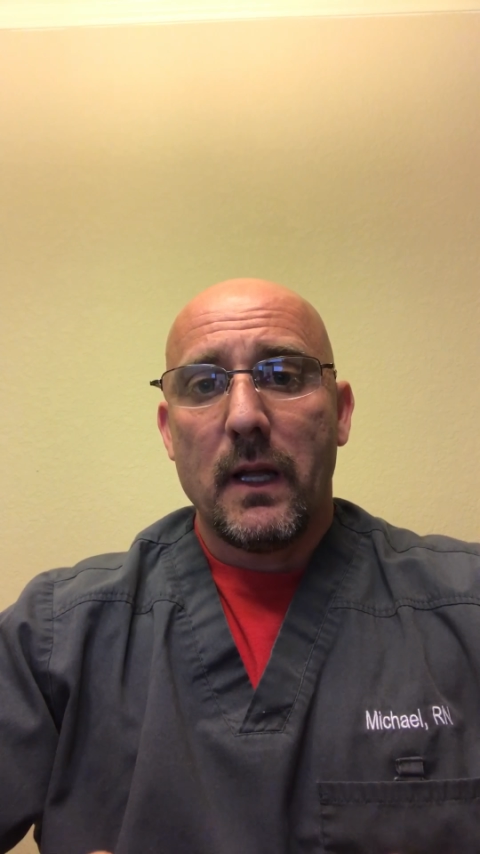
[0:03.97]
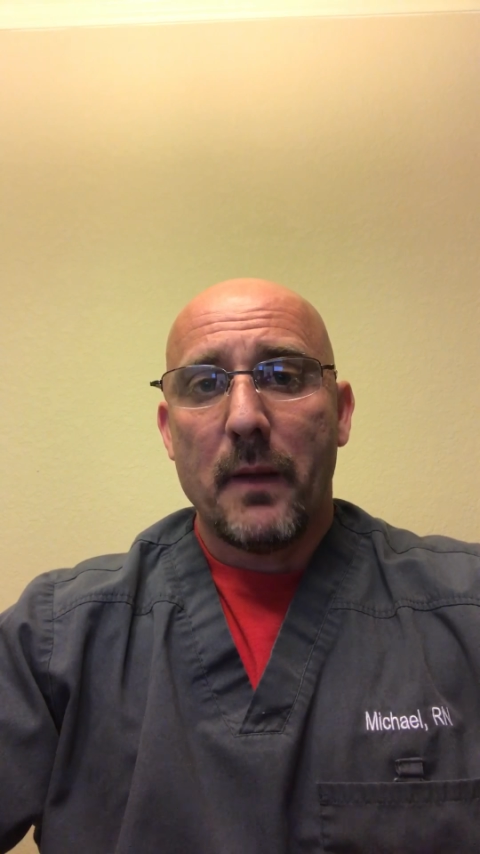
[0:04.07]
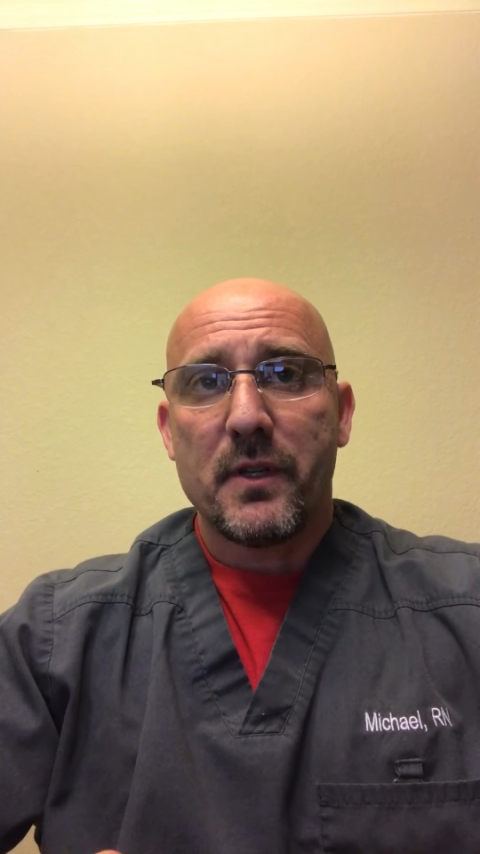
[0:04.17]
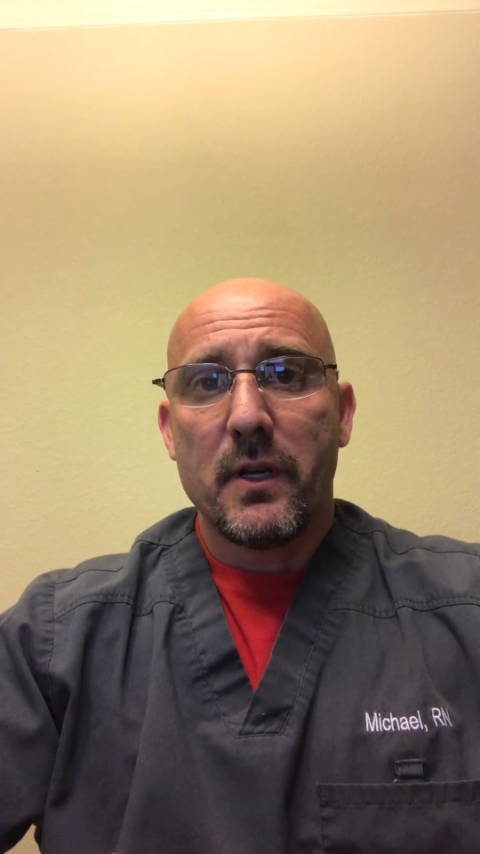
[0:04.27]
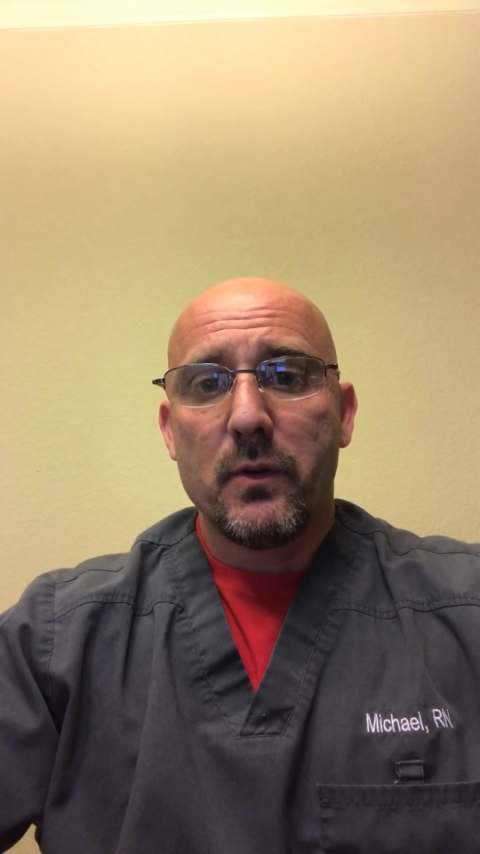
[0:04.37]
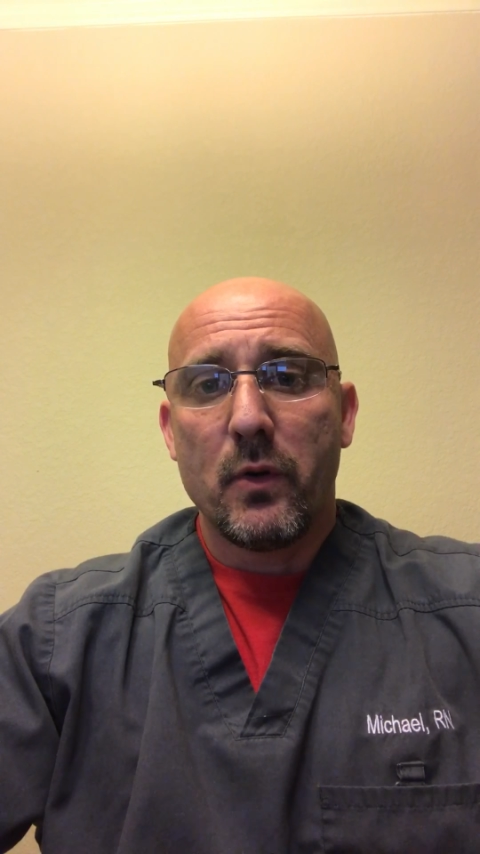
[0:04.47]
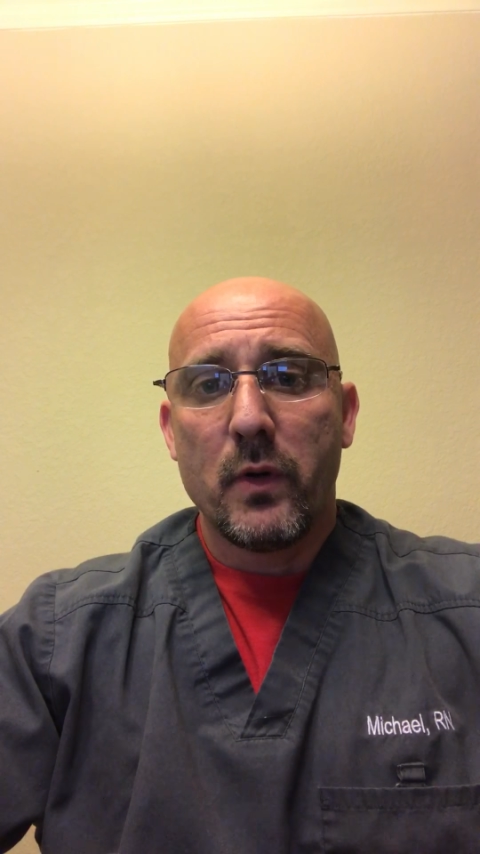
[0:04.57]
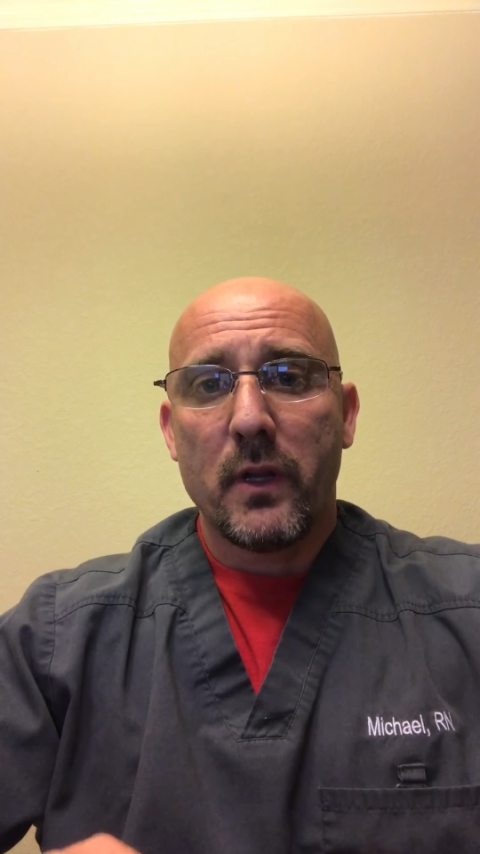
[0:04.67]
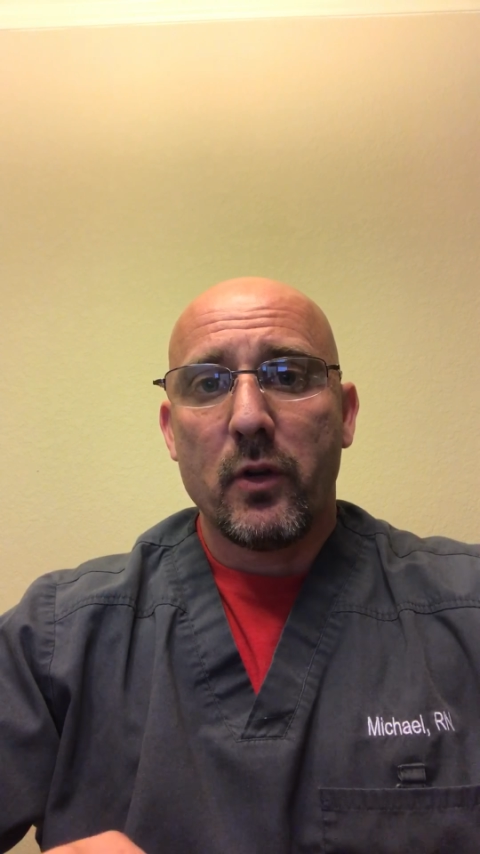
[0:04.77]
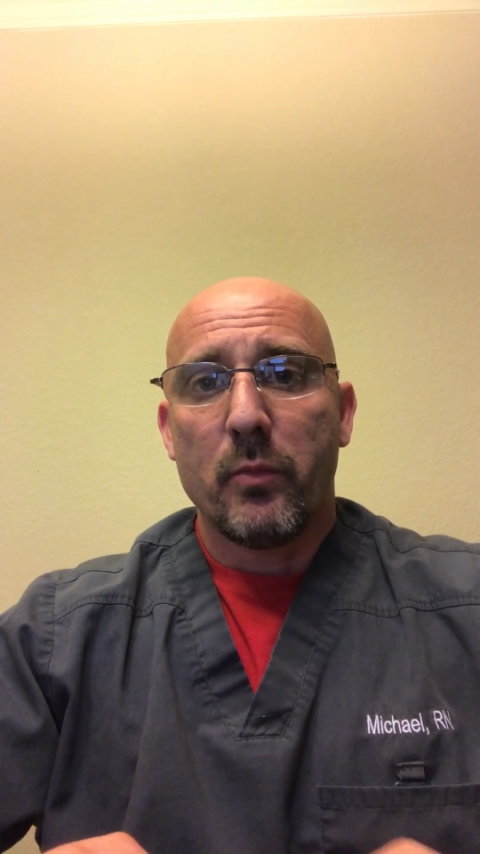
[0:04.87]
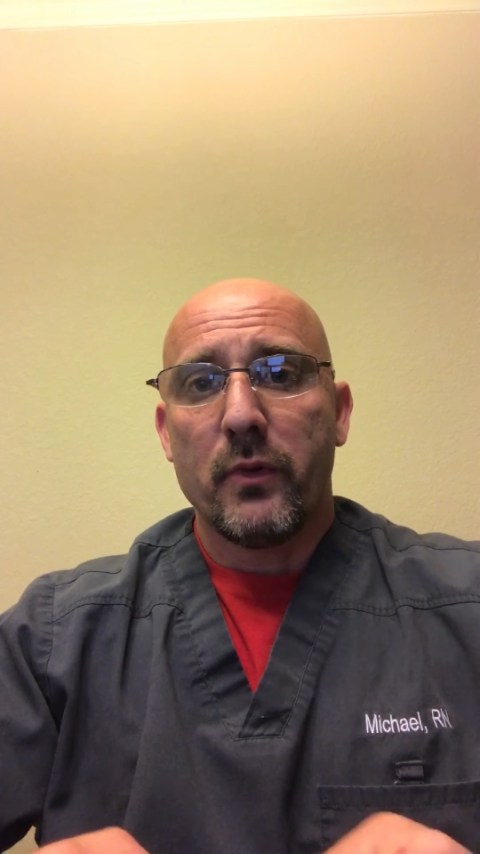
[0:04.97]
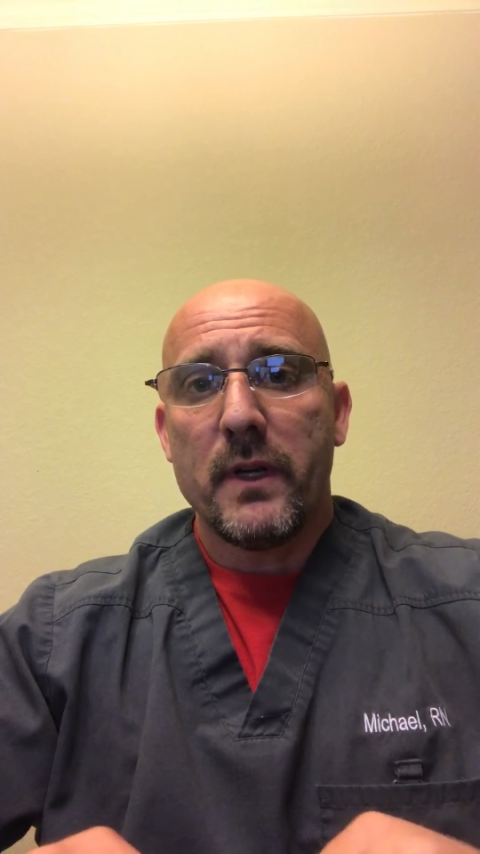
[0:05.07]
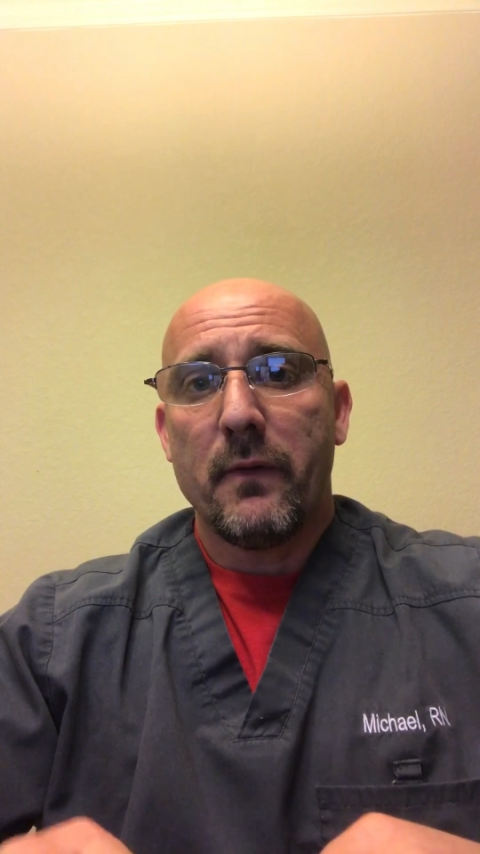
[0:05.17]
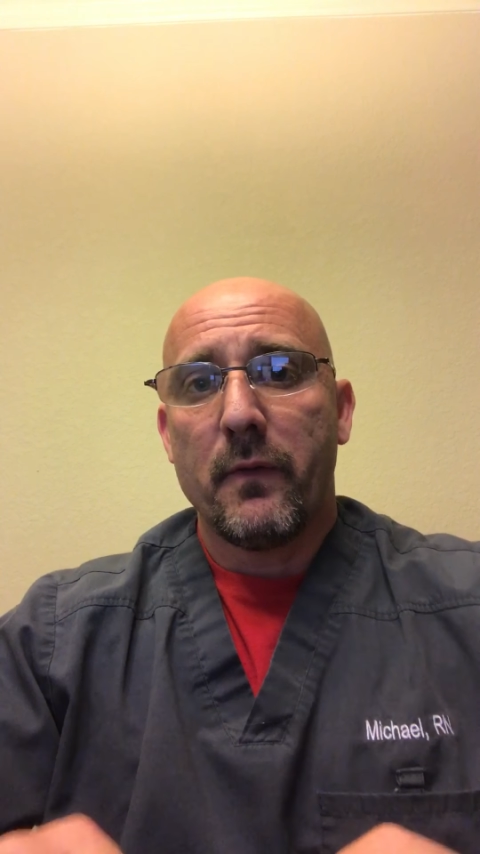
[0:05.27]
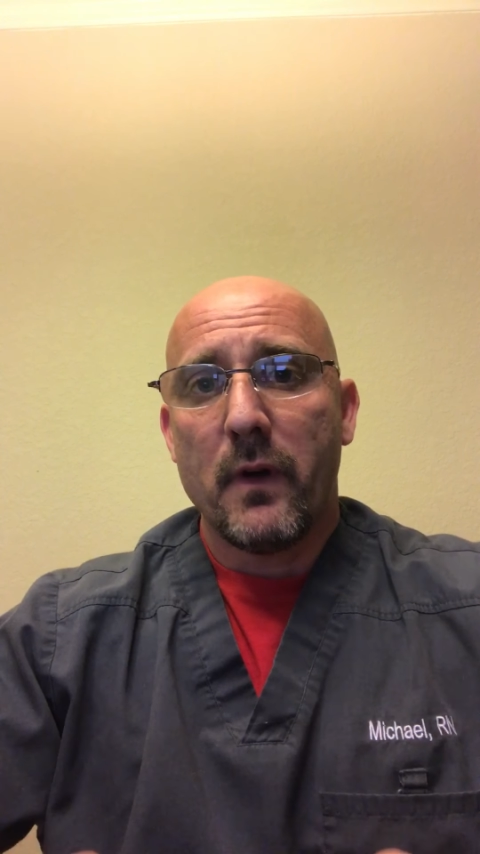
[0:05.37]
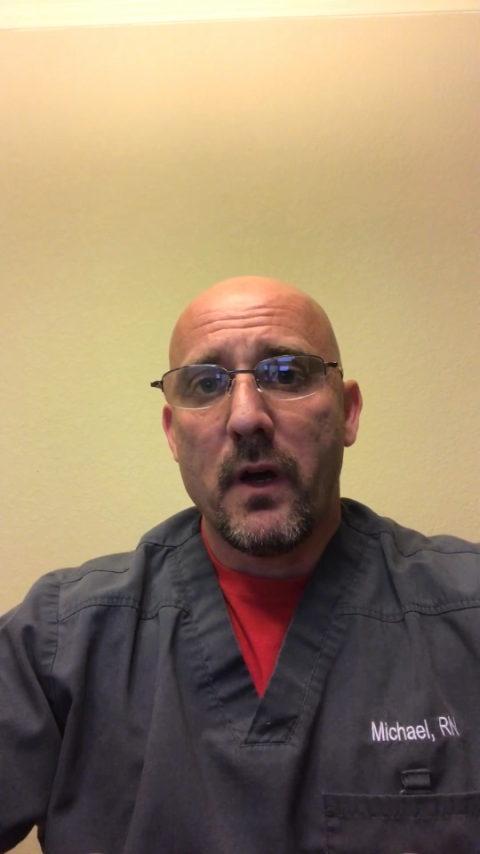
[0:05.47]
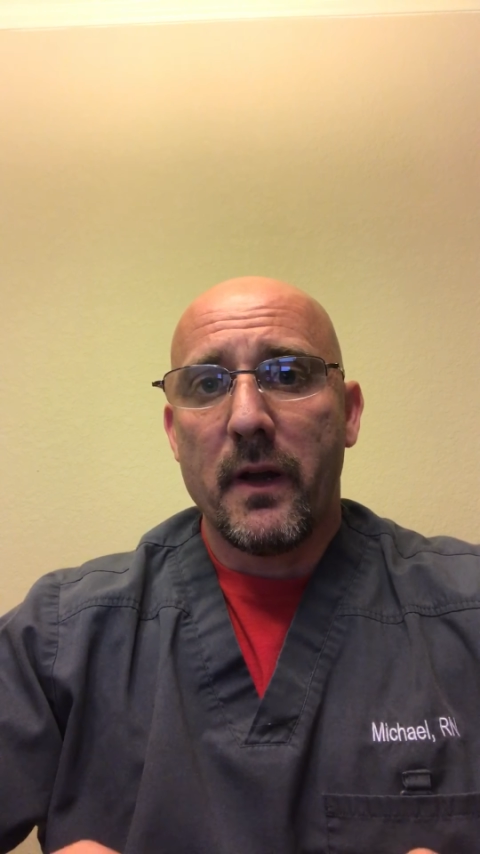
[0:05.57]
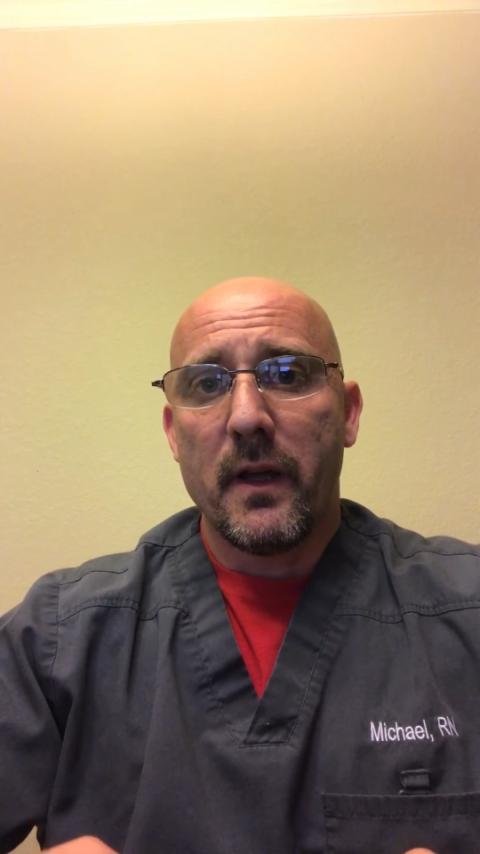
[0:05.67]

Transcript: I'm just going to do a quick little brief on,